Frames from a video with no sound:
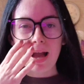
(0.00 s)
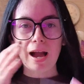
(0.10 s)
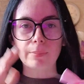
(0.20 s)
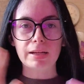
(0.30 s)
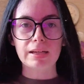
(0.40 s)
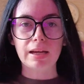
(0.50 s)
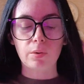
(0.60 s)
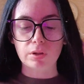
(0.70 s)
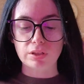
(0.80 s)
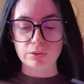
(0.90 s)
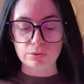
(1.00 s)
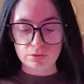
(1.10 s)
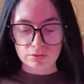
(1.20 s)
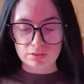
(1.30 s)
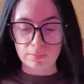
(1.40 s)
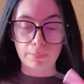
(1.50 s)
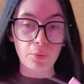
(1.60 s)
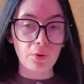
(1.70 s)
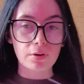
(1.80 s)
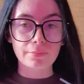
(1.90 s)
how many I want to use,
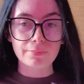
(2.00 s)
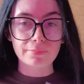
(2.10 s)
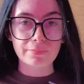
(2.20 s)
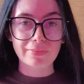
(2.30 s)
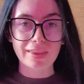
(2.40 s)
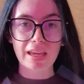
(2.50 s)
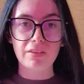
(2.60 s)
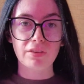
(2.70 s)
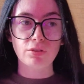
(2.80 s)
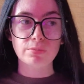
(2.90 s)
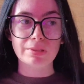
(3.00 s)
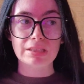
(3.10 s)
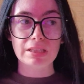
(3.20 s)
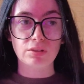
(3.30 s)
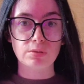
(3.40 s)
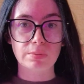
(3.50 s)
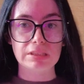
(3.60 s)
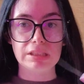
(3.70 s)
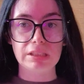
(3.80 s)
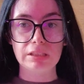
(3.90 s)
but if it looks pretty, it looks
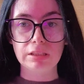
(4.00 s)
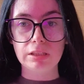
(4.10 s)
pretty.